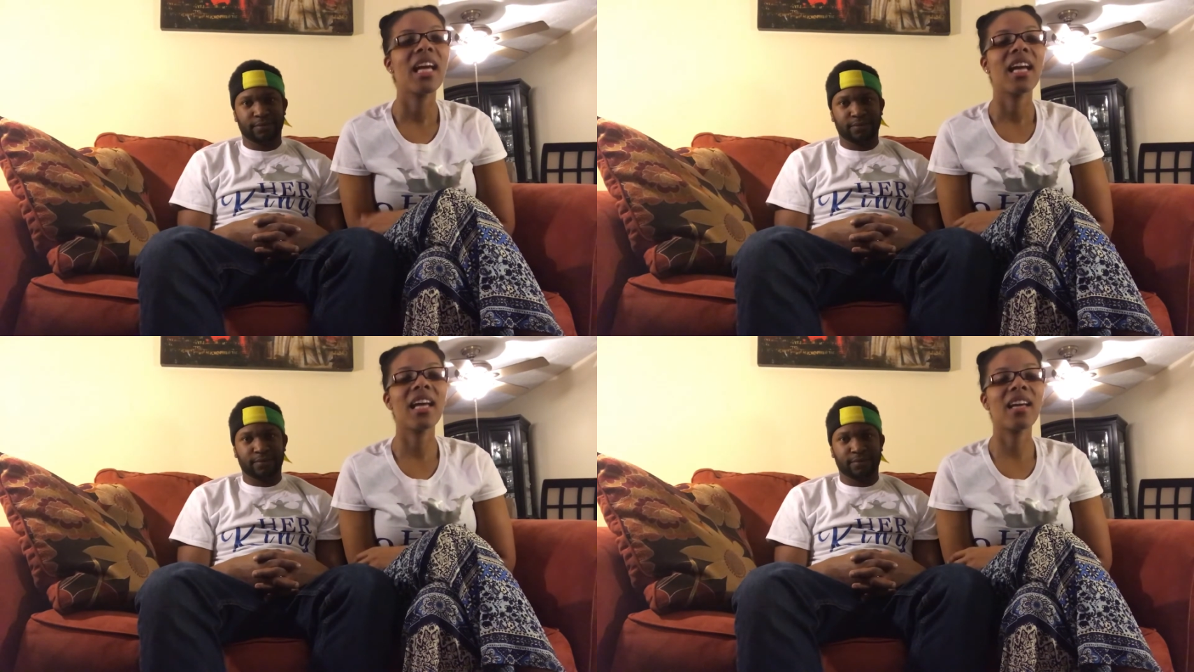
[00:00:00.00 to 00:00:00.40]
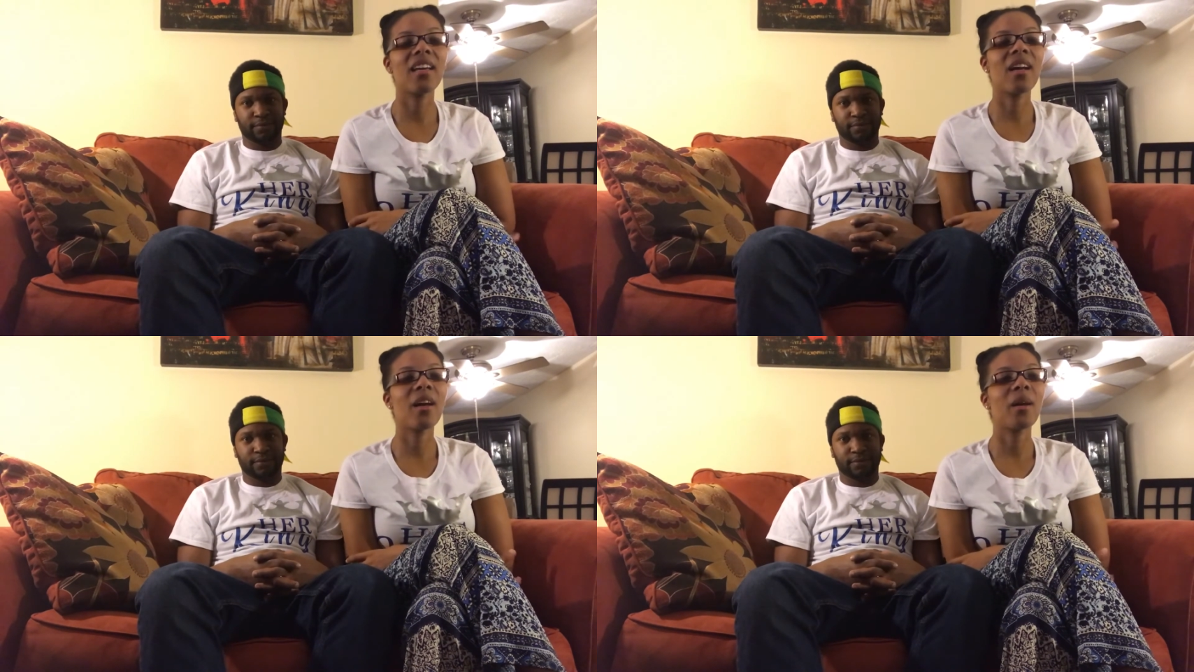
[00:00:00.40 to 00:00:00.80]
Speaker 1: And
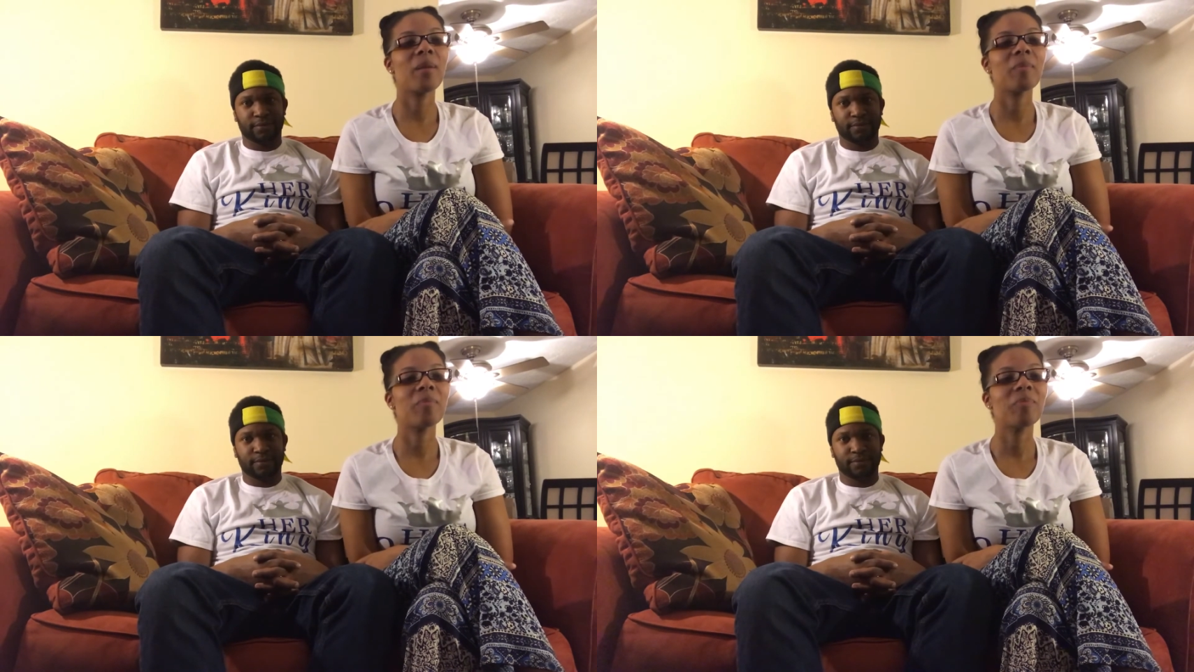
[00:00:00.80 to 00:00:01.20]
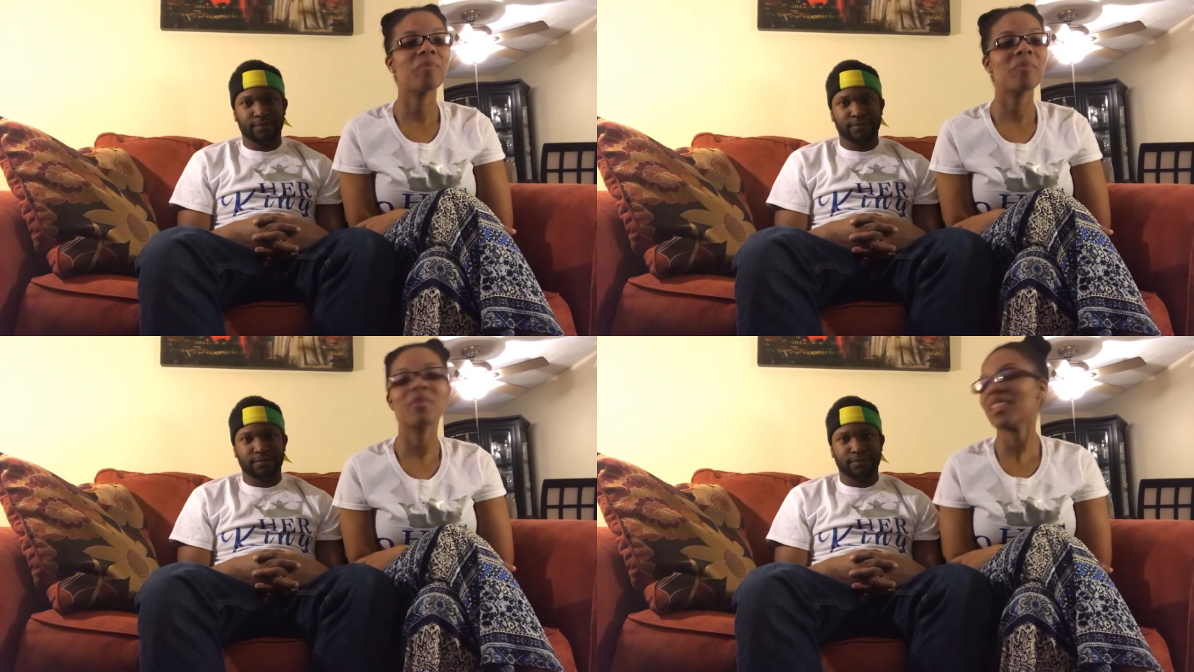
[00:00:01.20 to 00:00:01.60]
um,
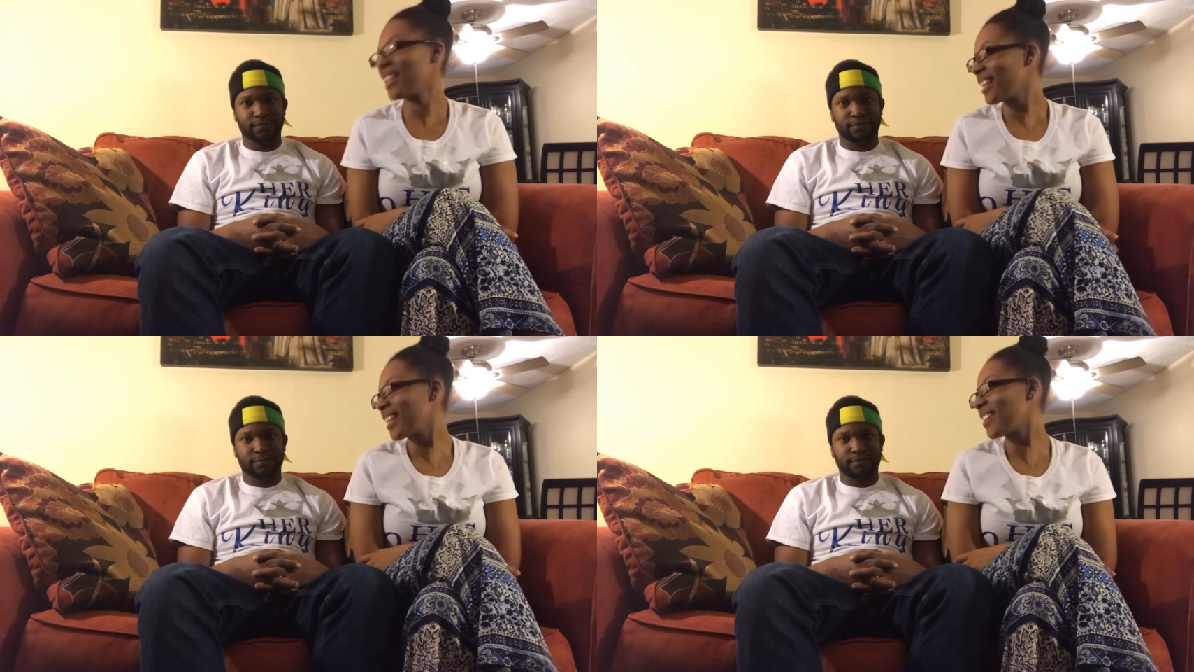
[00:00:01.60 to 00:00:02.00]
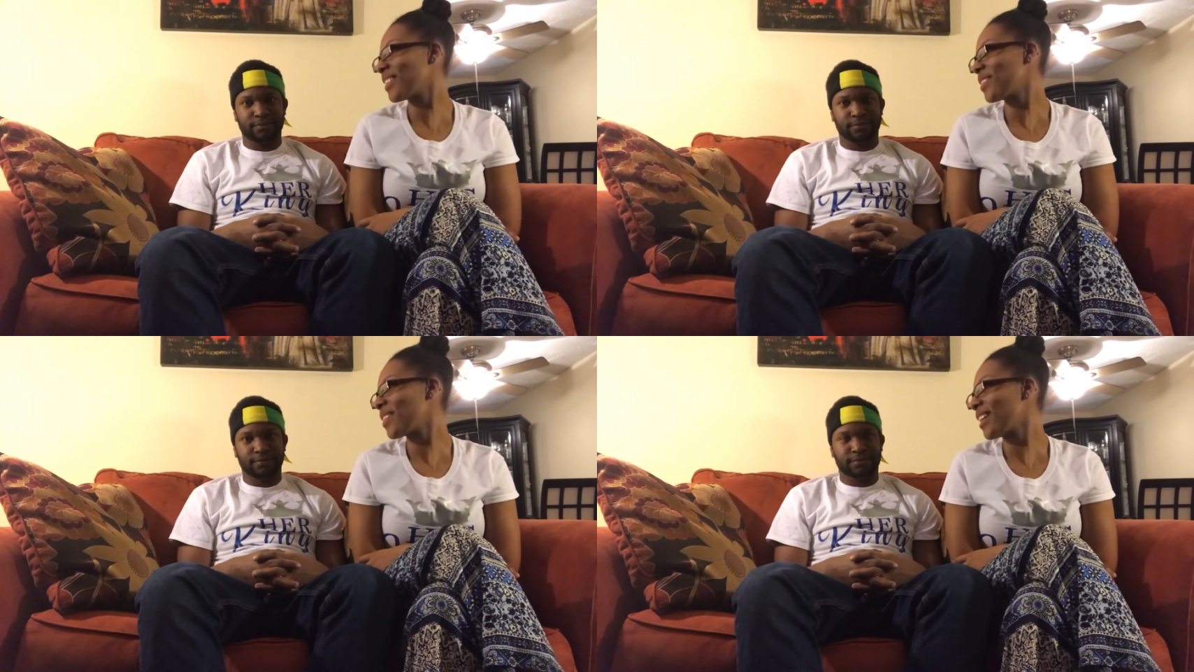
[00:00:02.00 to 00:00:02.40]
anything
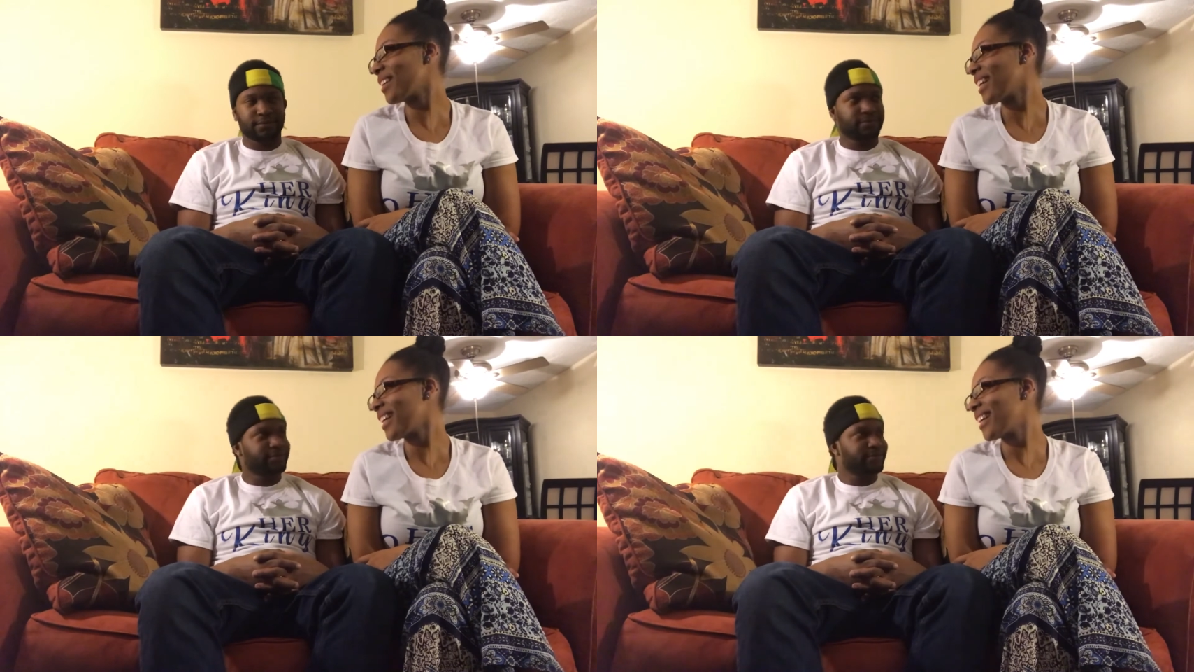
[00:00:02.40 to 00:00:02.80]
else you got to